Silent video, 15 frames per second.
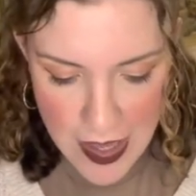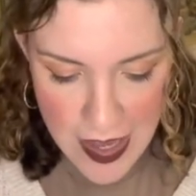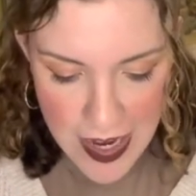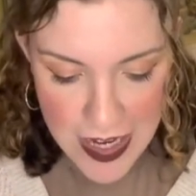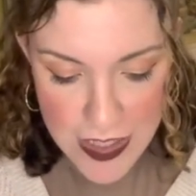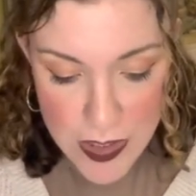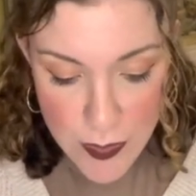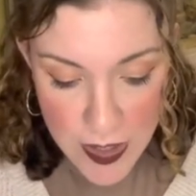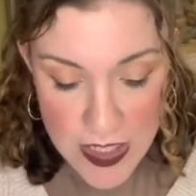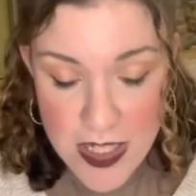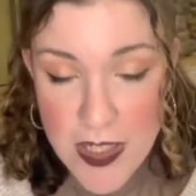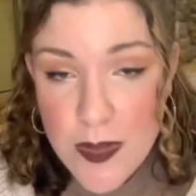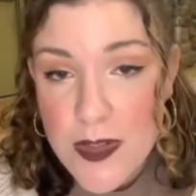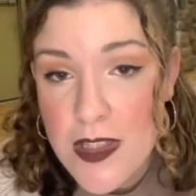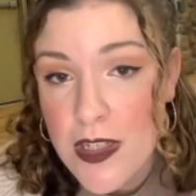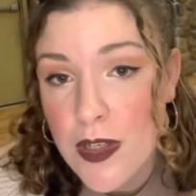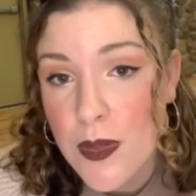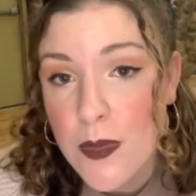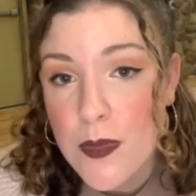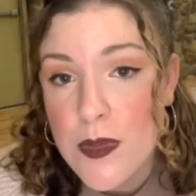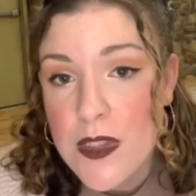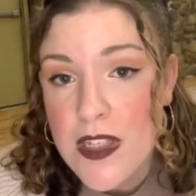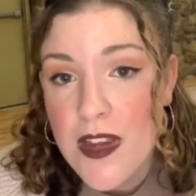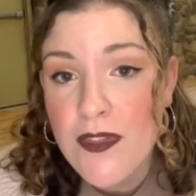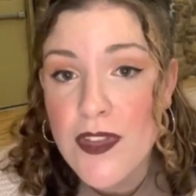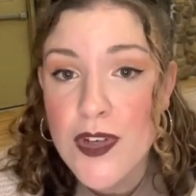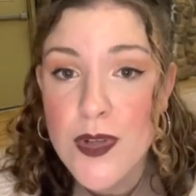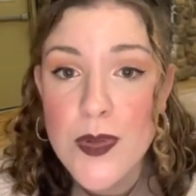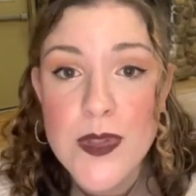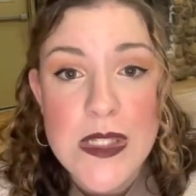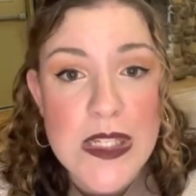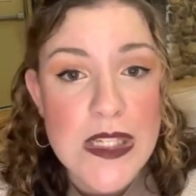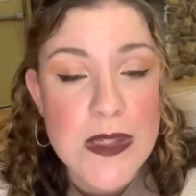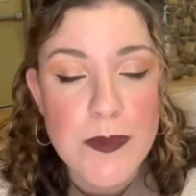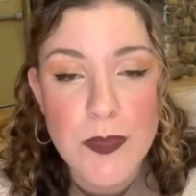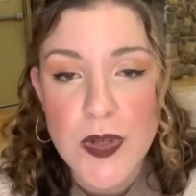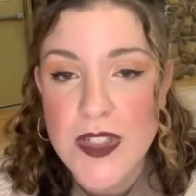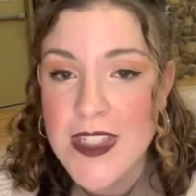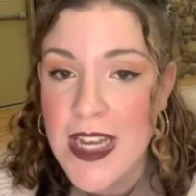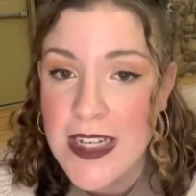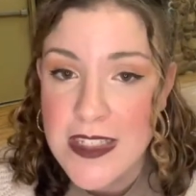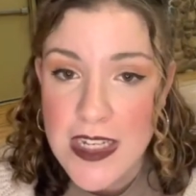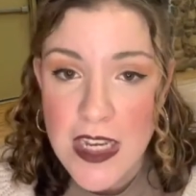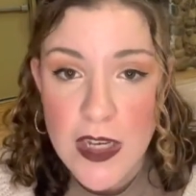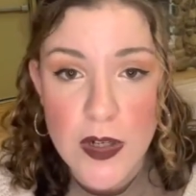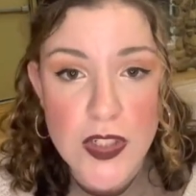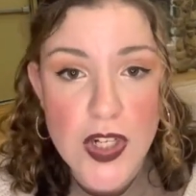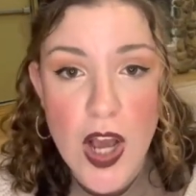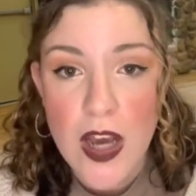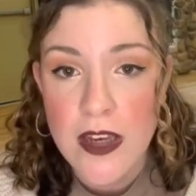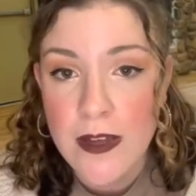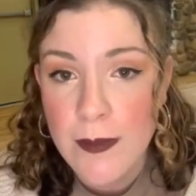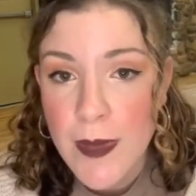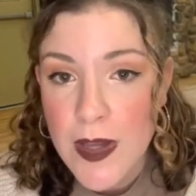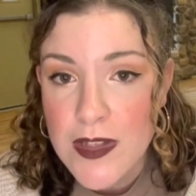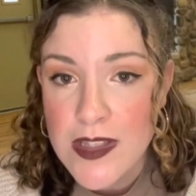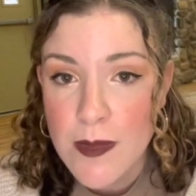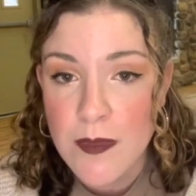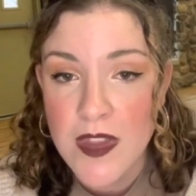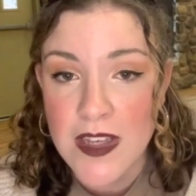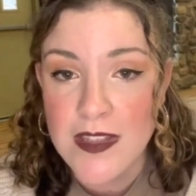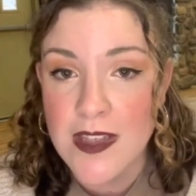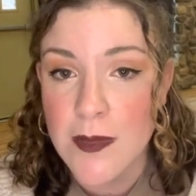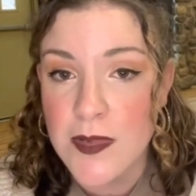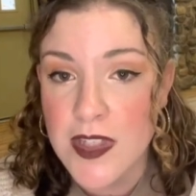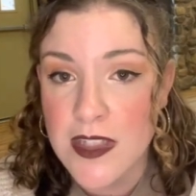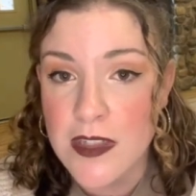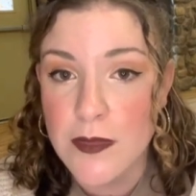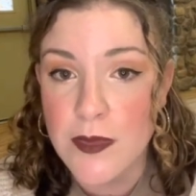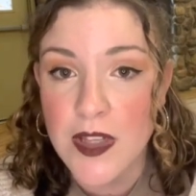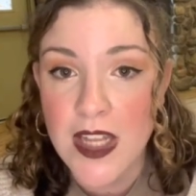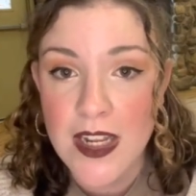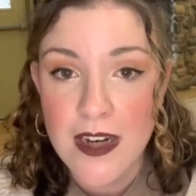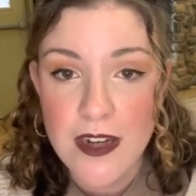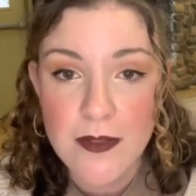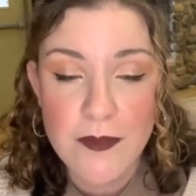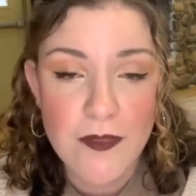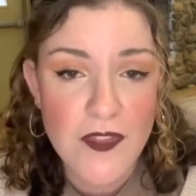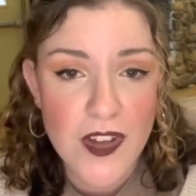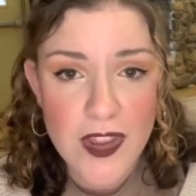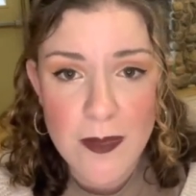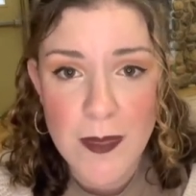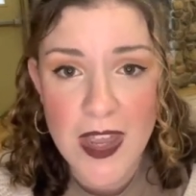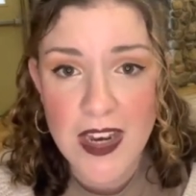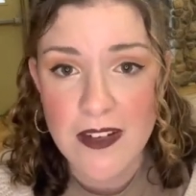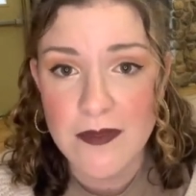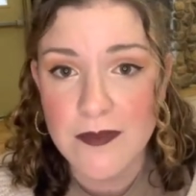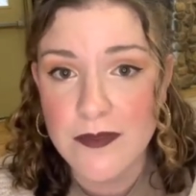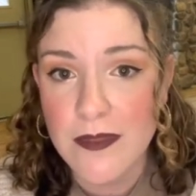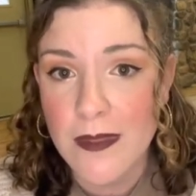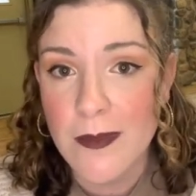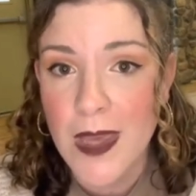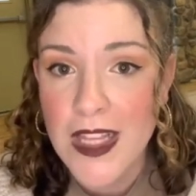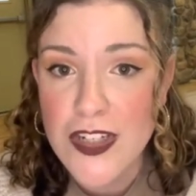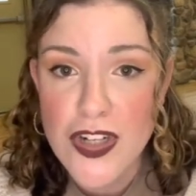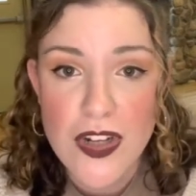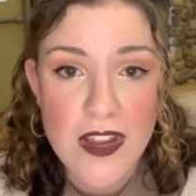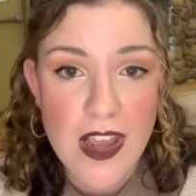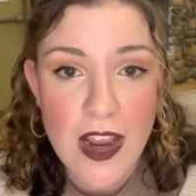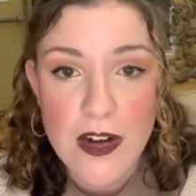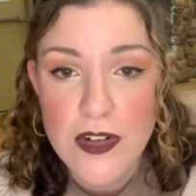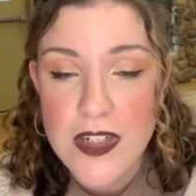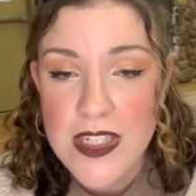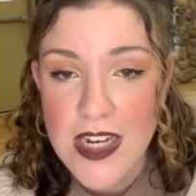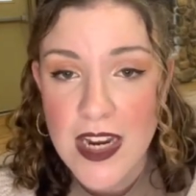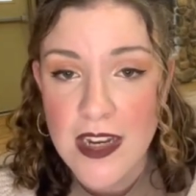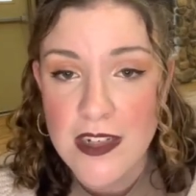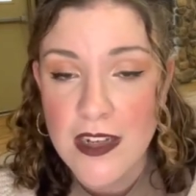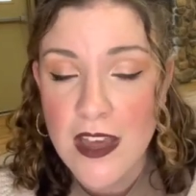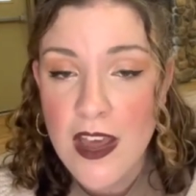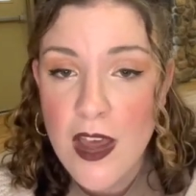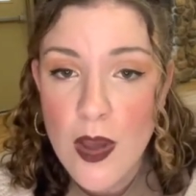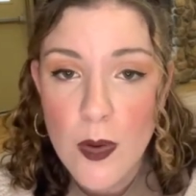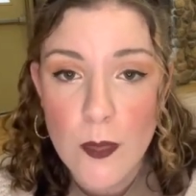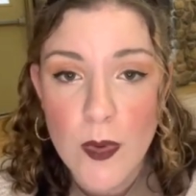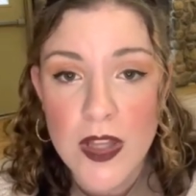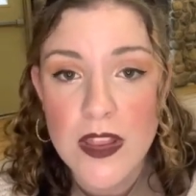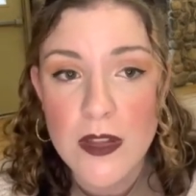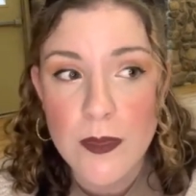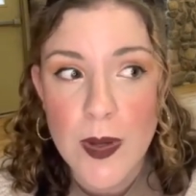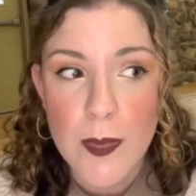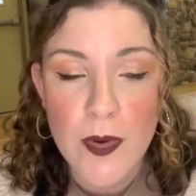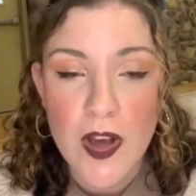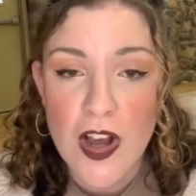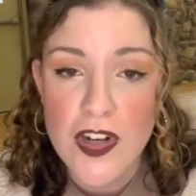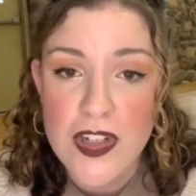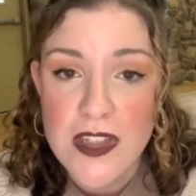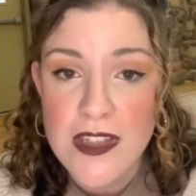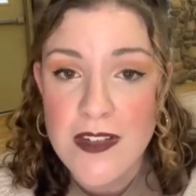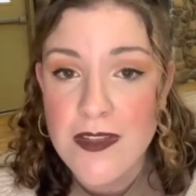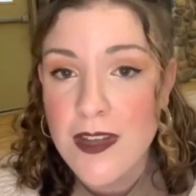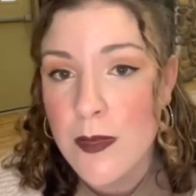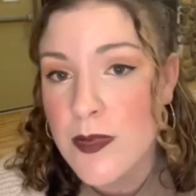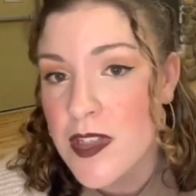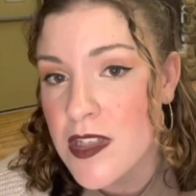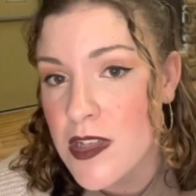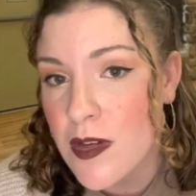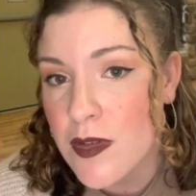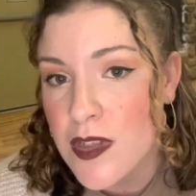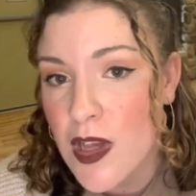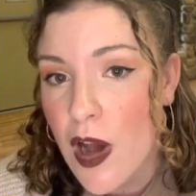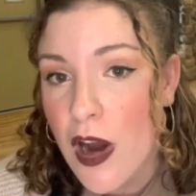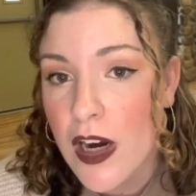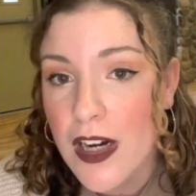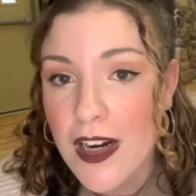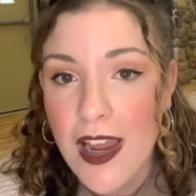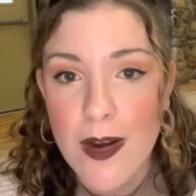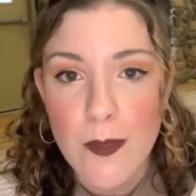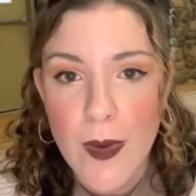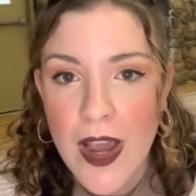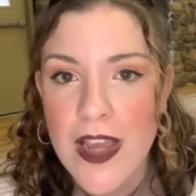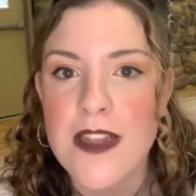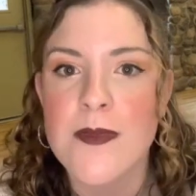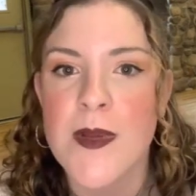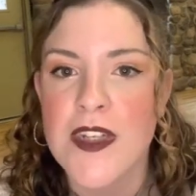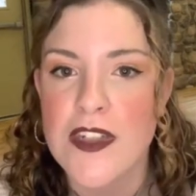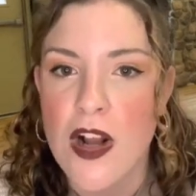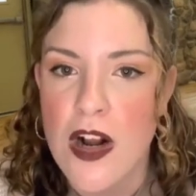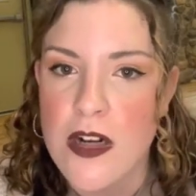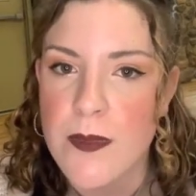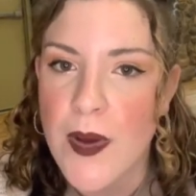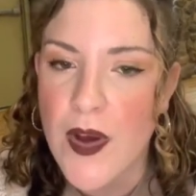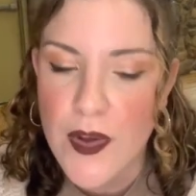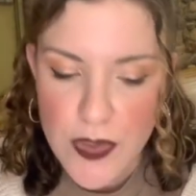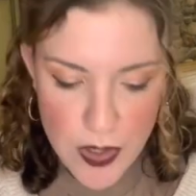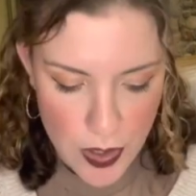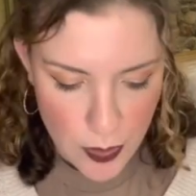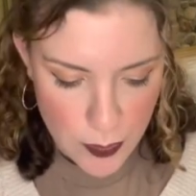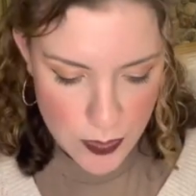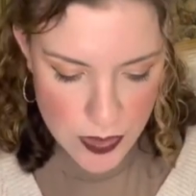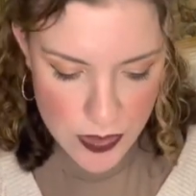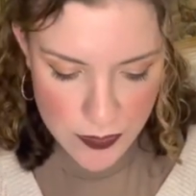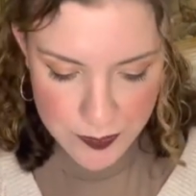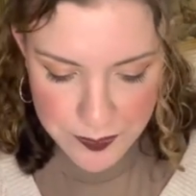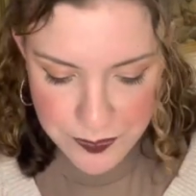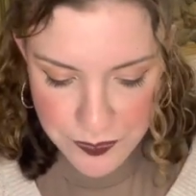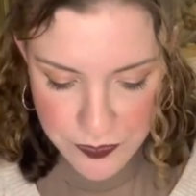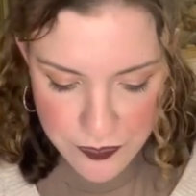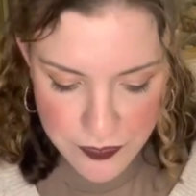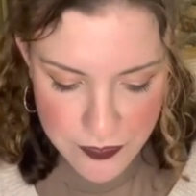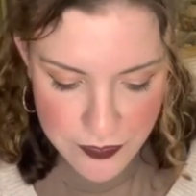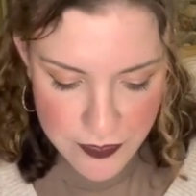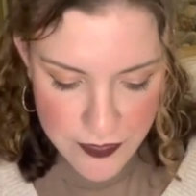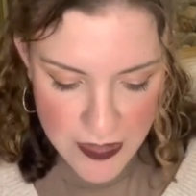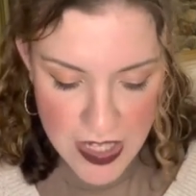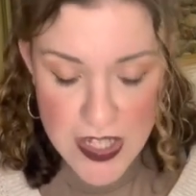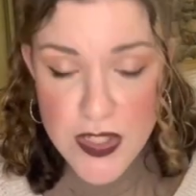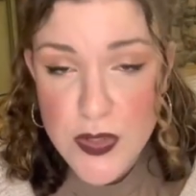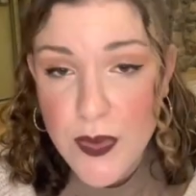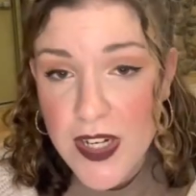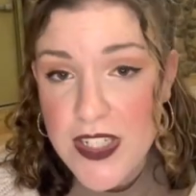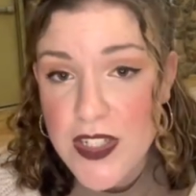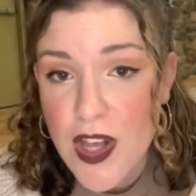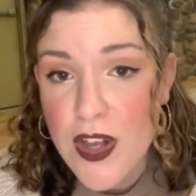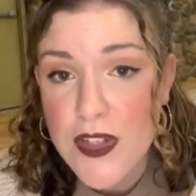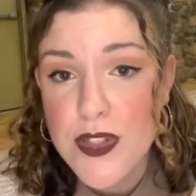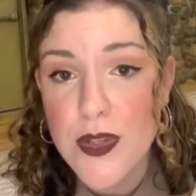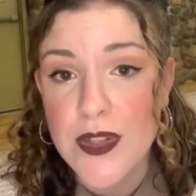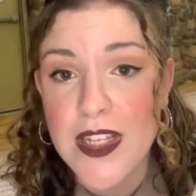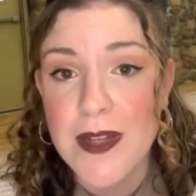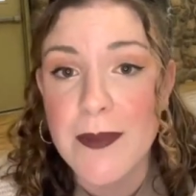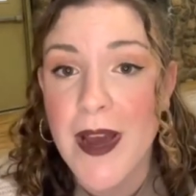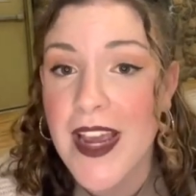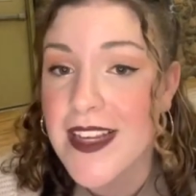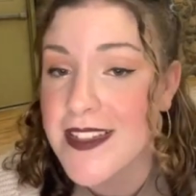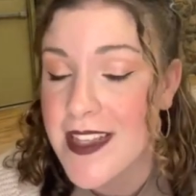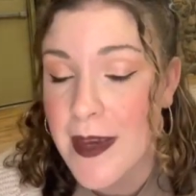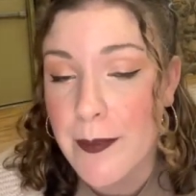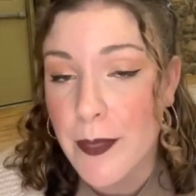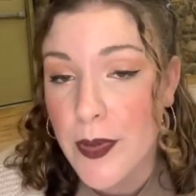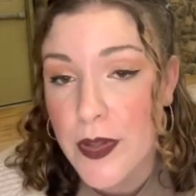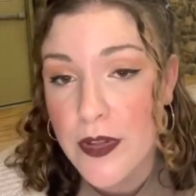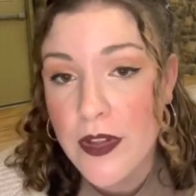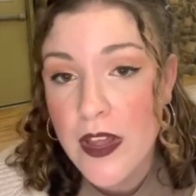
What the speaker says: It's great to use the news. If the news is presenting or talking about something substance related, fill them in. Make sure they understand what the repercussions of substance use are and why it's being talked about in the news. It's great to also lead by example.